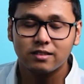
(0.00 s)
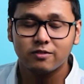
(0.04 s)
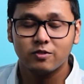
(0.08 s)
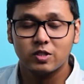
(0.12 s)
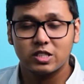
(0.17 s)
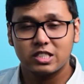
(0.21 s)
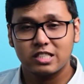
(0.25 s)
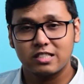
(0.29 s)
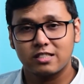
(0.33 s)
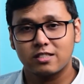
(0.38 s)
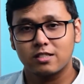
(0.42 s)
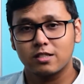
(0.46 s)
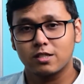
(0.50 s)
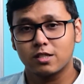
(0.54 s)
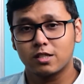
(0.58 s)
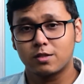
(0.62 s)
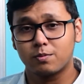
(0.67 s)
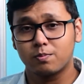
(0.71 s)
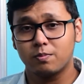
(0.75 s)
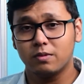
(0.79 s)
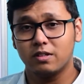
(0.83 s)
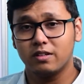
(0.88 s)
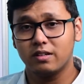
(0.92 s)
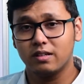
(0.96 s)
Which is
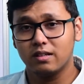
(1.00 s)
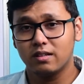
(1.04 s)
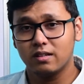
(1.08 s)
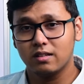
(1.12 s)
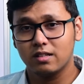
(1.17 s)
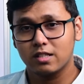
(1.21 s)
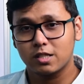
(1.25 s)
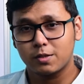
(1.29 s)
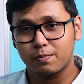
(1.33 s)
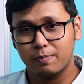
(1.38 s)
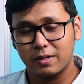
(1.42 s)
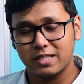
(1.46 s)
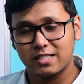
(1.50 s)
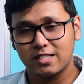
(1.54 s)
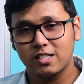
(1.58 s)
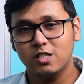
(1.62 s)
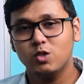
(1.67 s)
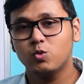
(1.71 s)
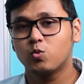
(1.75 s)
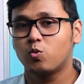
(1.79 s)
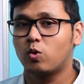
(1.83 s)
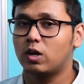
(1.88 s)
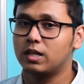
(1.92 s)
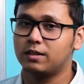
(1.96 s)
species
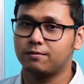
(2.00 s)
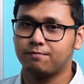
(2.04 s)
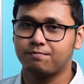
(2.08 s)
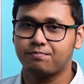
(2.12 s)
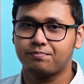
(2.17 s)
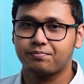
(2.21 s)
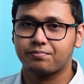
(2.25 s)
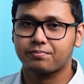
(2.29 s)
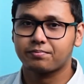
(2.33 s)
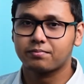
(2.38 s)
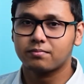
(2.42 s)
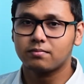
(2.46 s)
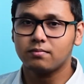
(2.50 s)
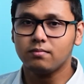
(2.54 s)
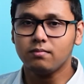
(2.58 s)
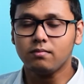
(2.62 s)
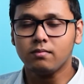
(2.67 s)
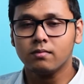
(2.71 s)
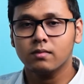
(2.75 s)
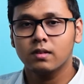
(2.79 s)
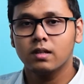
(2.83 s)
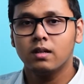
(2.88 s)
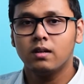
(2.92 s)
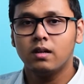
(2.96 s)
one,
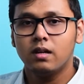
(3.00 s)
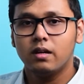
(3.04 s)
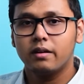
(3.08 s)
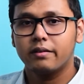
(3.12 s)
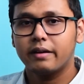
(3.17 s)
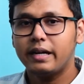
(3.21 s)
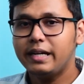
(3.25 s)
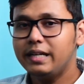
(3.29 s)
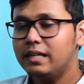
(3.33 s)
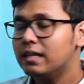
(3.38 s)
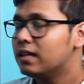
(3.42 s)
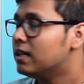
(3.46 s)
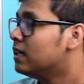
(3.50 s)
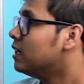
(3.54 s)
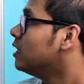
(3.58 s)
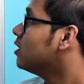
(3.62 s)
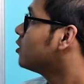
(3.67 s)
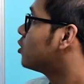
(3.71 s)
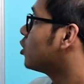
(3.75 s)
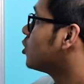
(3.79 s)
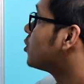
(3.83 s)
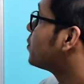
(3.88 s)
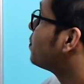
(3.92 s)
right? So